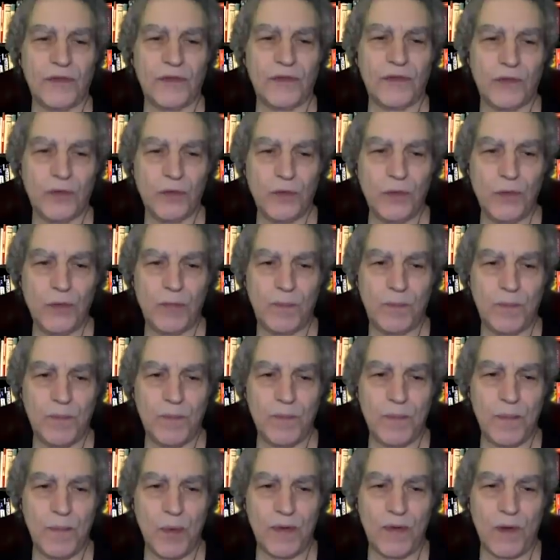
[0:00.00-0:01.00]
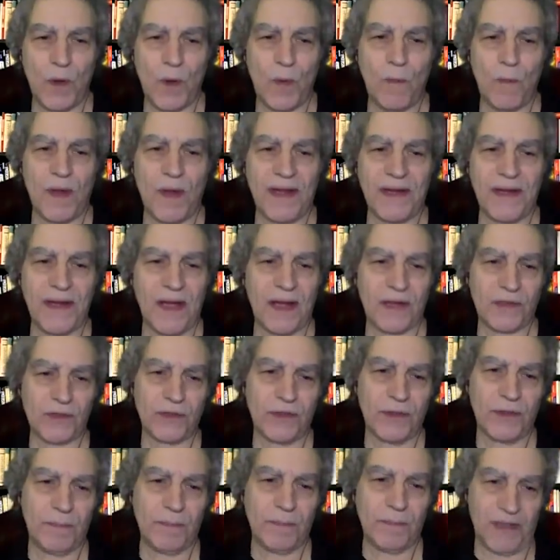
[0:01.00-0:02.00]
2.0 might
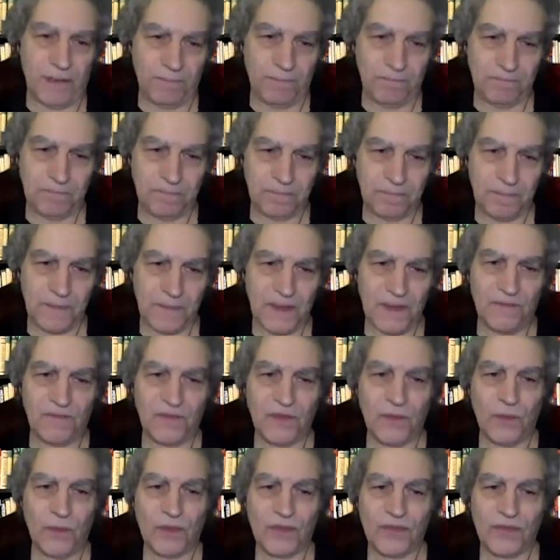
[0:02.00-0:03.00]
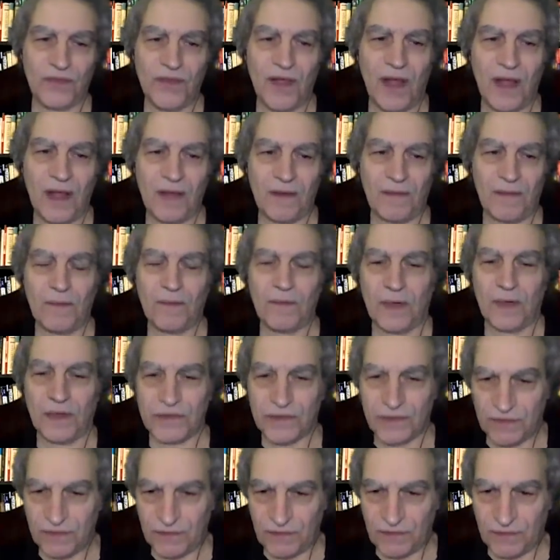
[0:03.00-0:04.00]
actually be. If he was not the
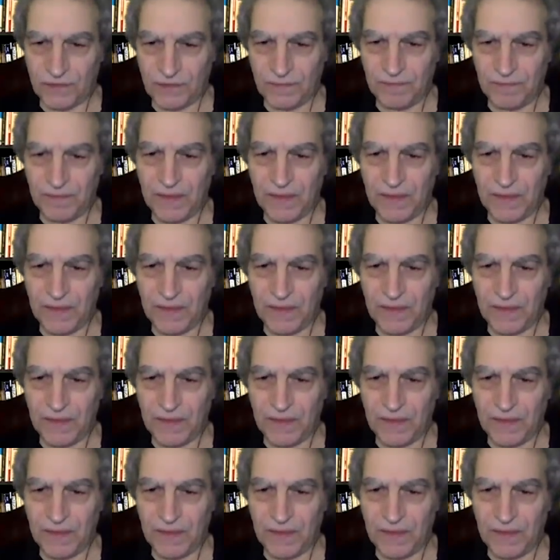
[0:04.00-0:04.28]
Russians,